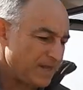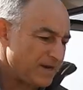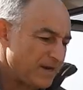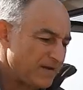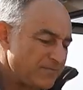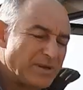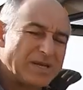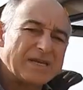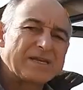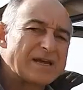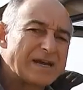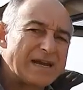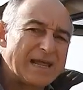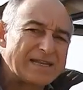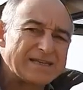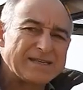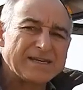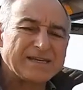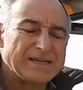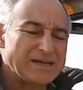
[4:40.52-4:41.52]
I've been
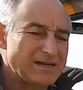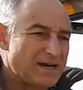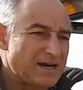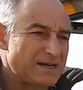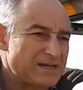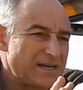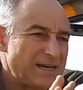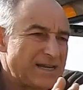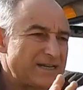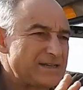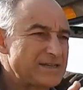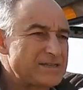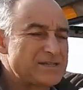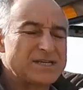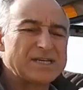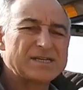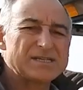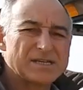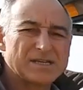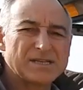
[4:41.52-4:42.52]
collecting. I collected
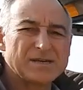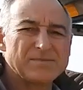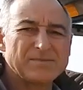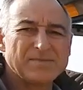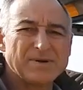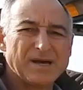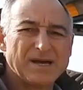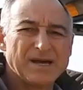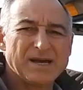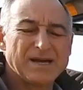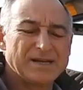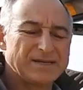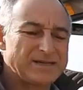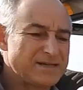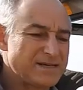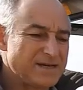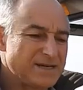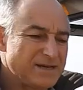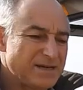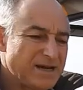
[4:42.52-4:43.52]
6 of them,
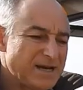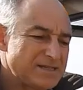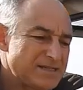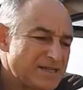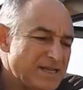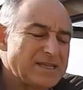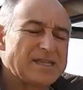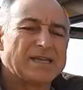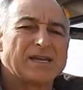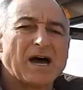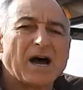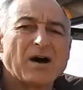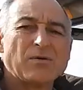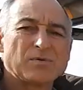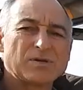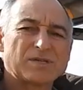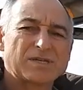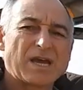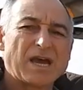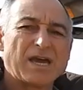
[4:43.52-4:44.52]
and I said that I
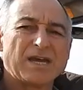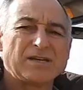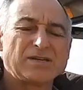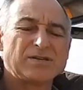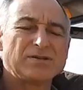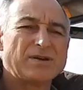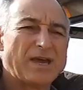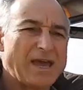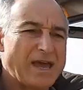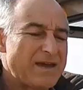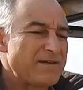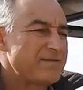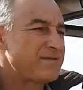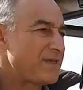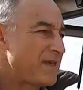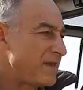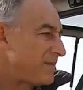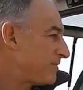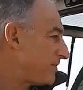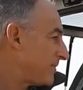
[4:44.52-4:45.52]
was going to have
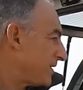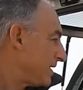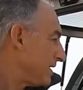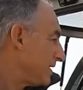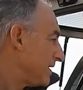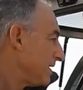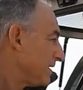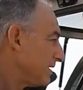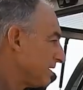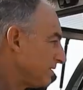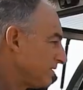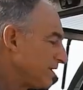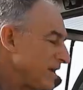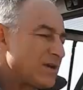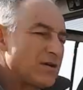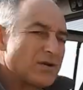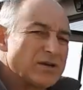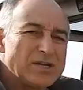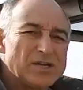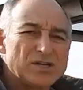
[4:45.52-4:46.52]
them
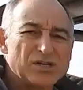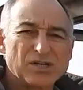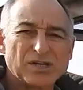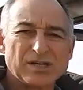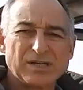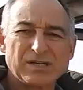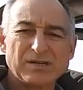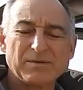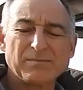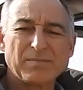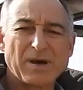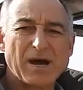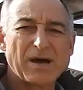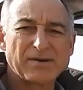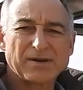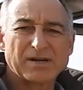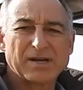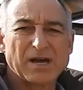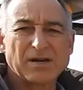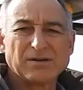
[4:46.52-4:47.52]
reconditioned,
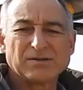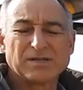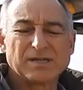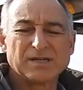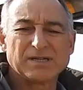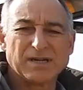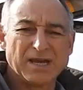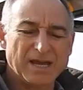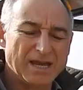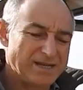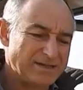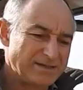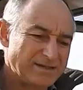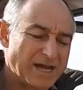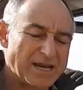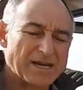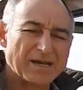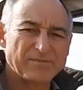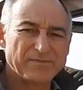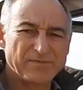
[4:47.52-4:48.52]
powder coated and
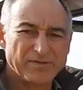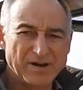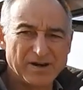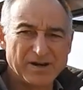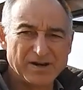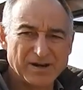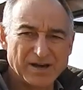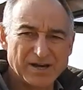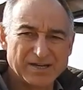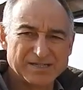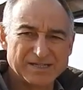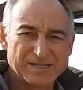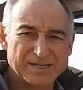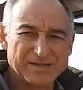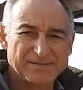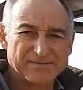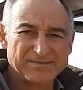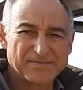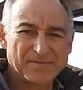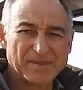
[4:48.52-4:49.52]
done up very nicely.